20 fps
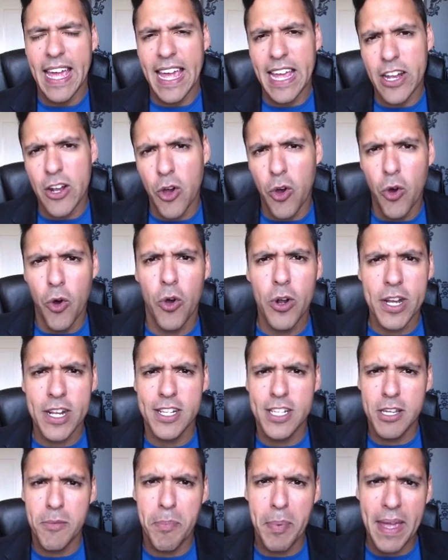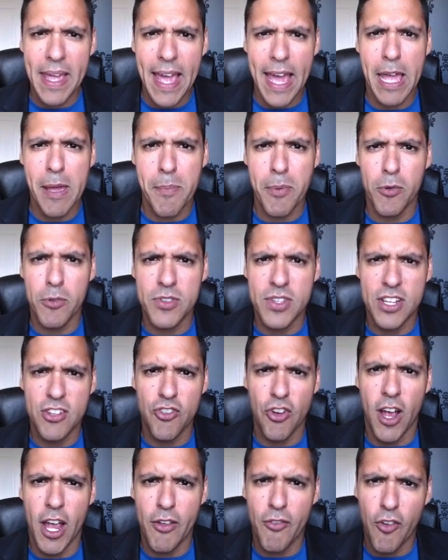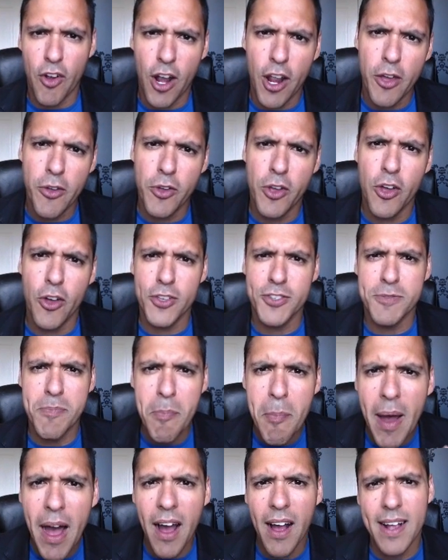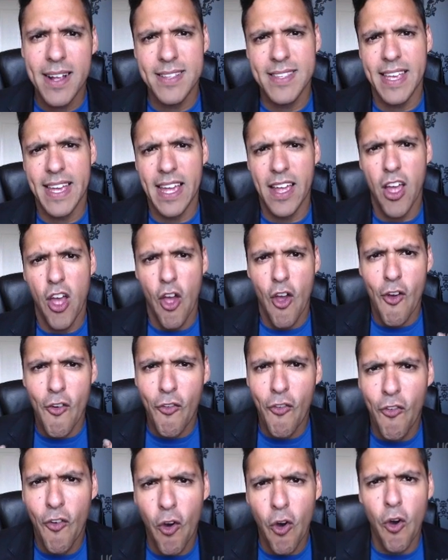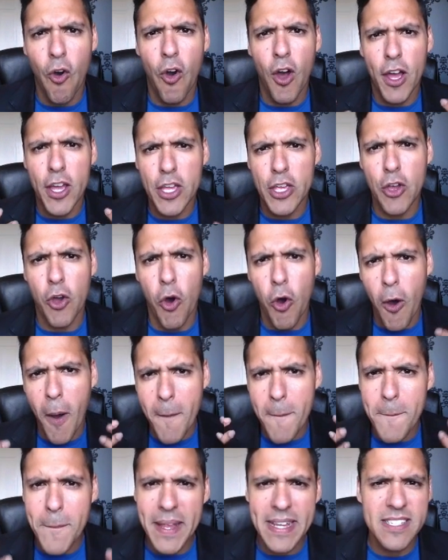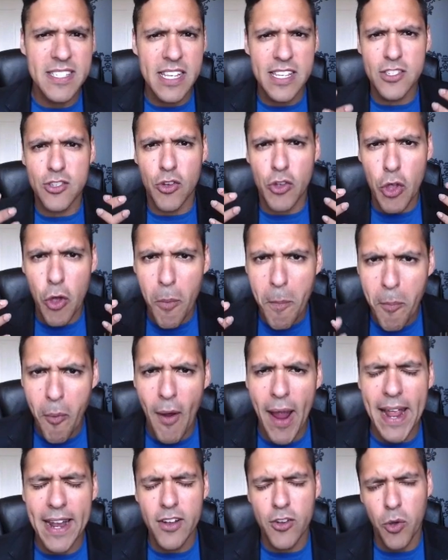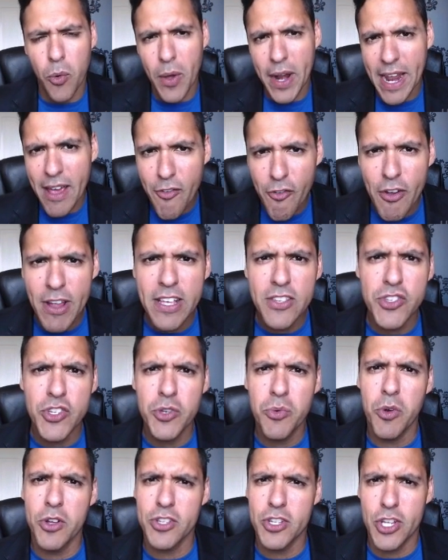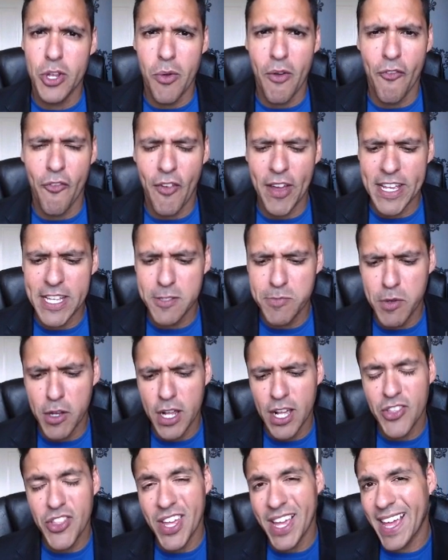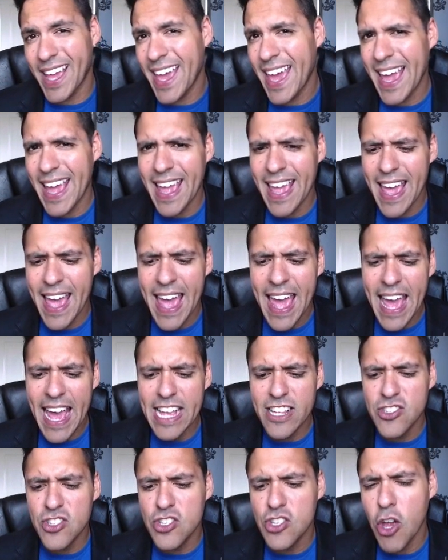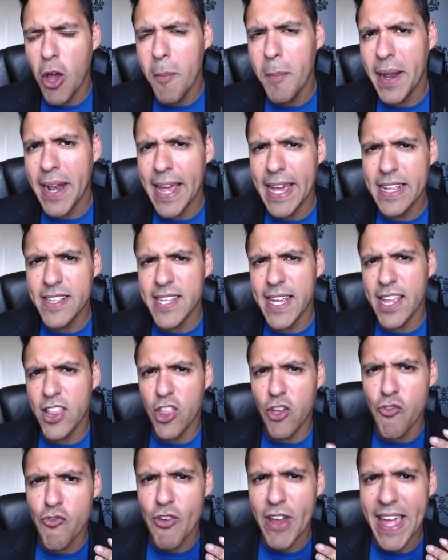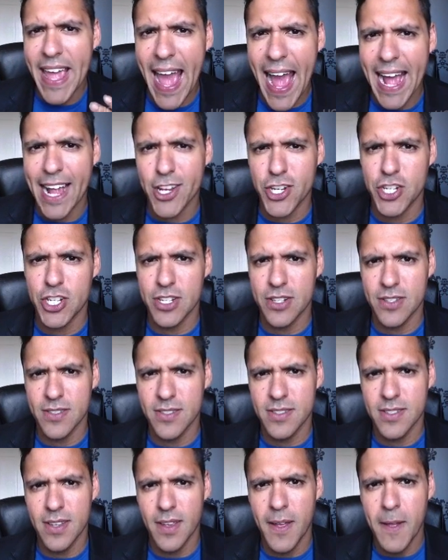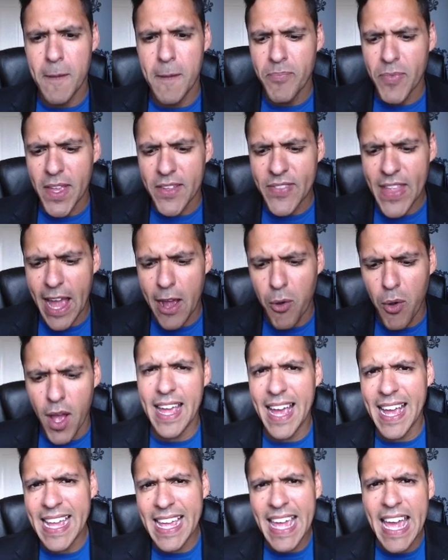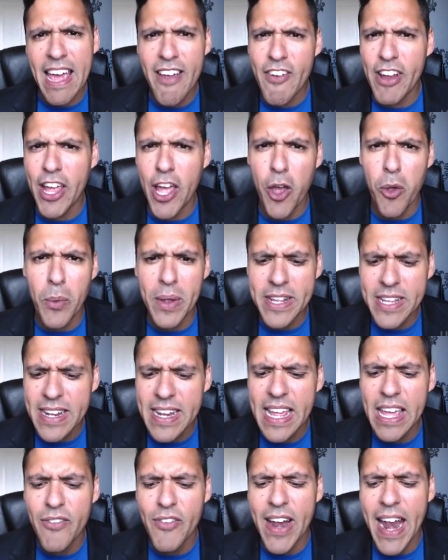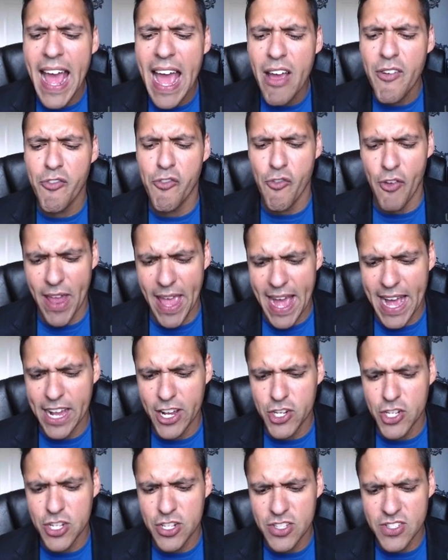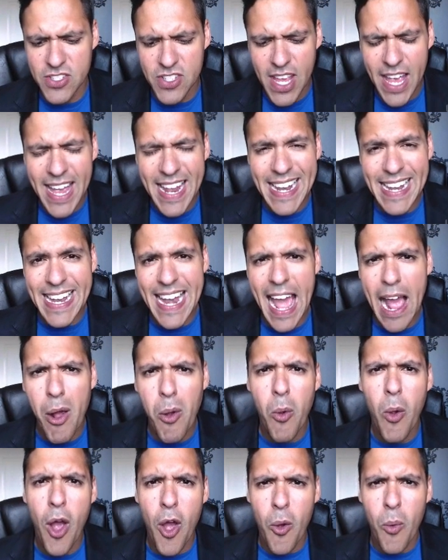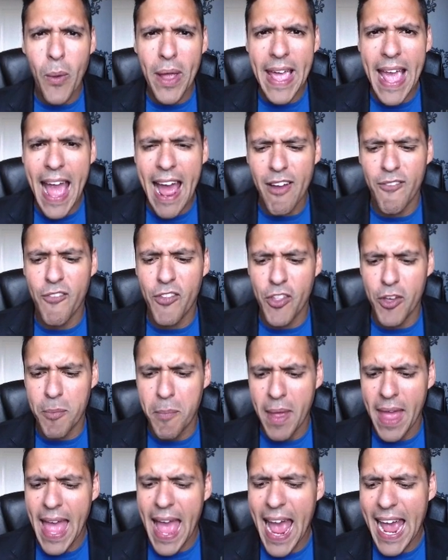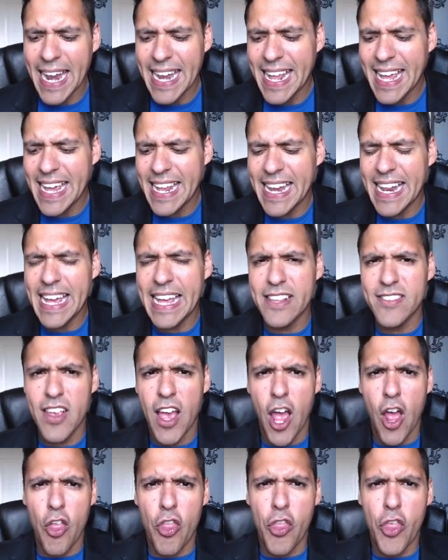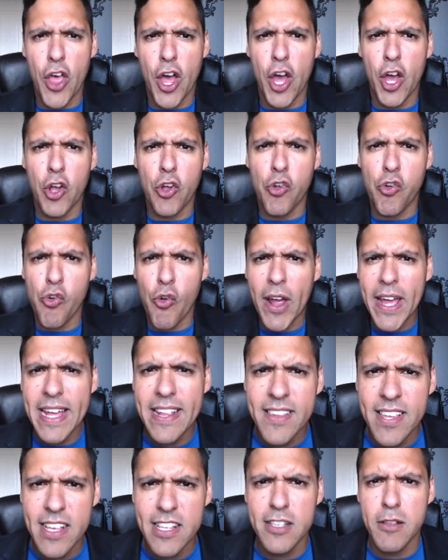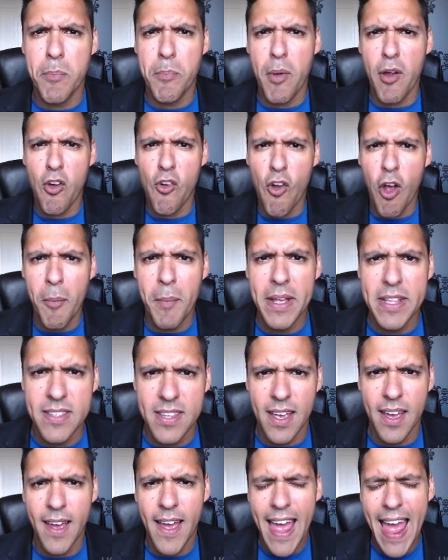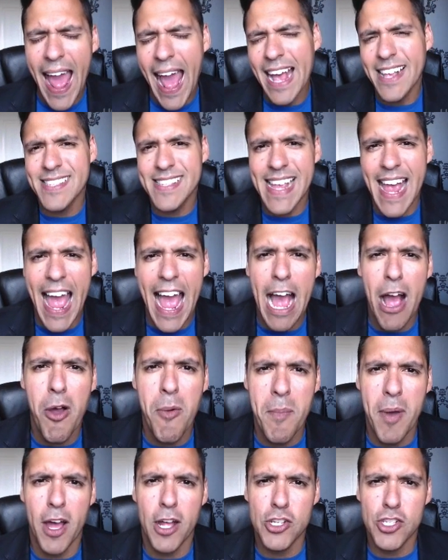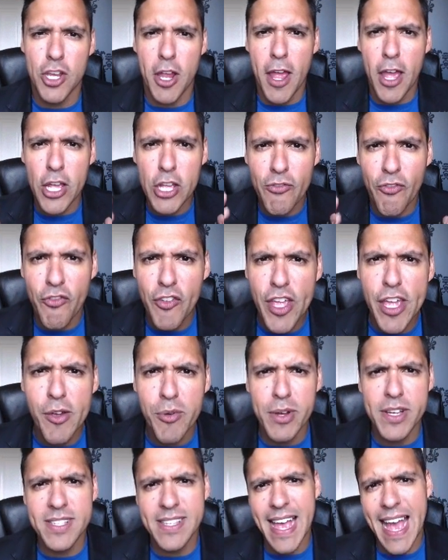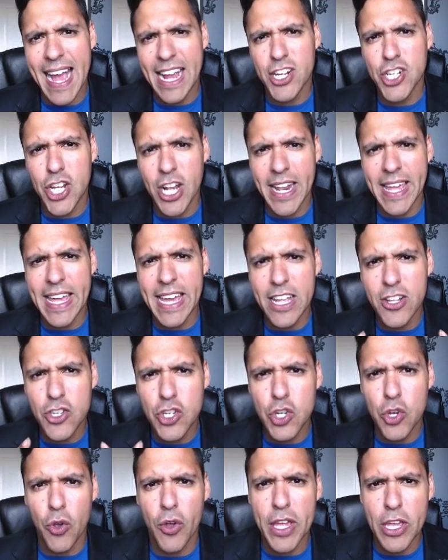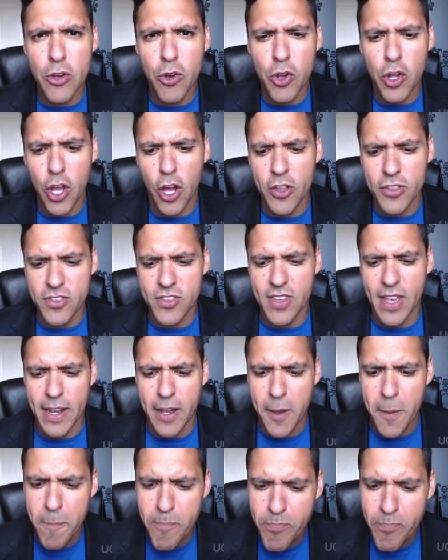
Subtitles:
in order to be able to drive low-cost marketing for your business or your brand or whatever it is you want to do on Facebook. The key is dominating the reactions. Now, a year ago, we didn't even have reactions. Now we have them, and it is the greatest barometer as to how much viewers actually enjoy your content.